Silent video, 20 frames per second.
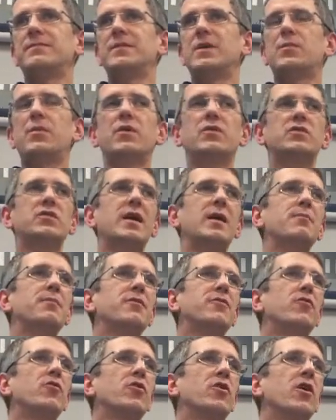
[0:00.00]
They both stand
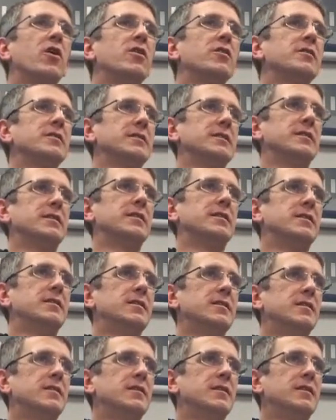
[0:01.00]
before God.
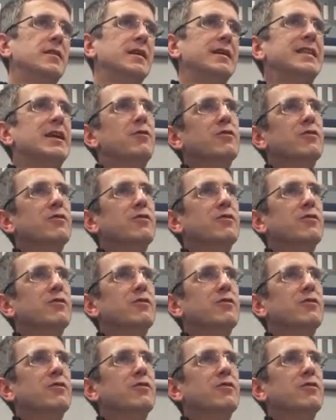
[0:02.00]
And